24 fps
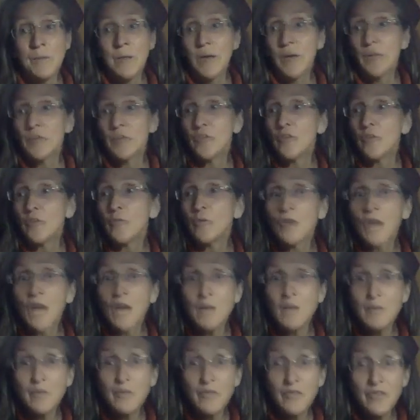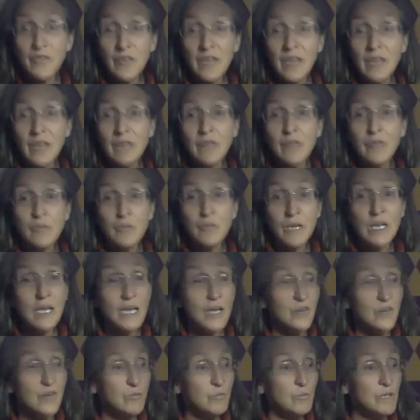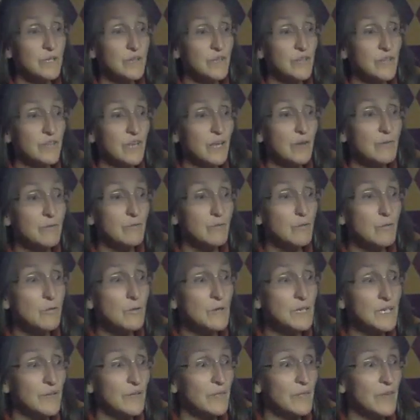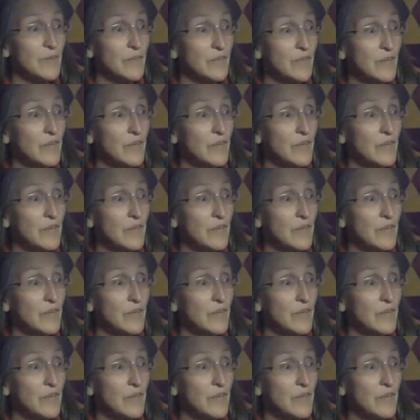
And so what I perceive as we step forward in this